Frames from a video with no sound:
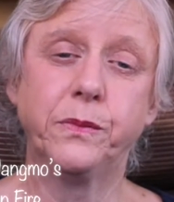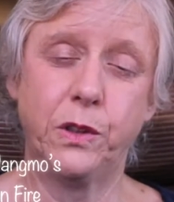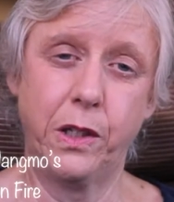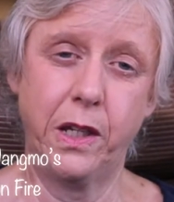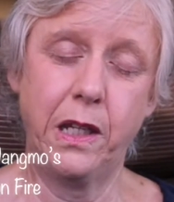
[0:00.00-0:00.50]

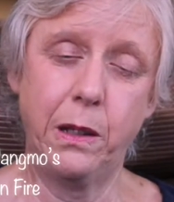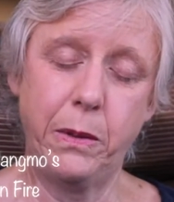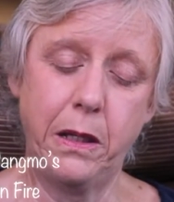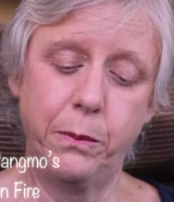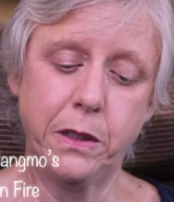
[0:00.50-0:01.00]
talking now
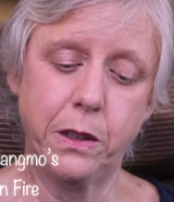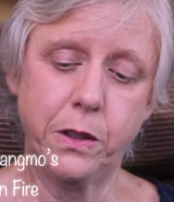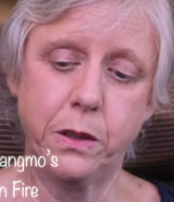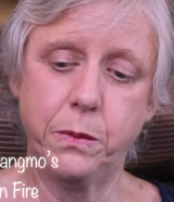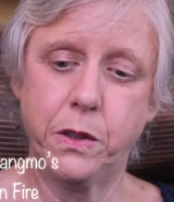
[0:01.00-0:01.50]
about Lama
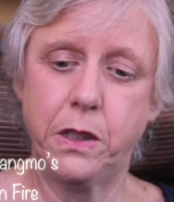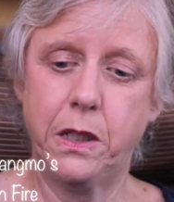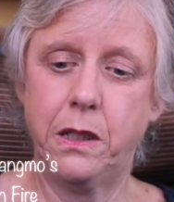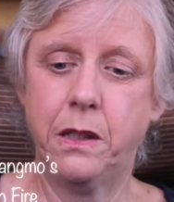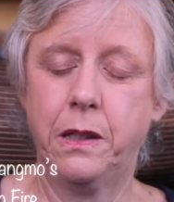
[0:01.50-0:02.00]
Tarchen
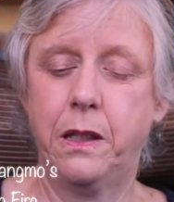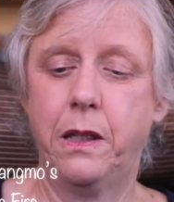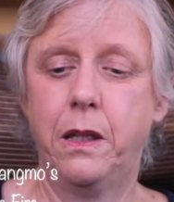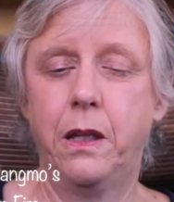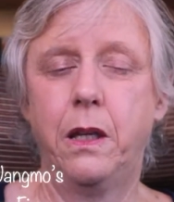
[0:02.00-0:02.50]
Rinpoche,
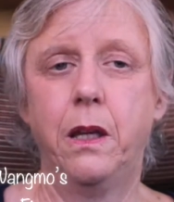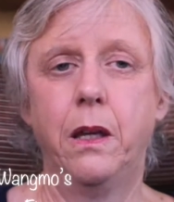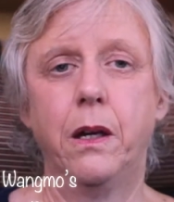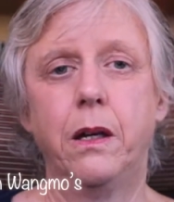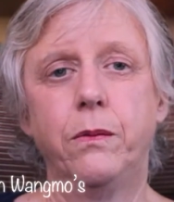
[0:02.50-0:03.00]

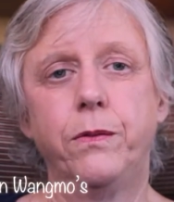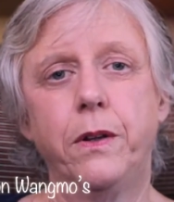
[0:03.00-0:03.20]
of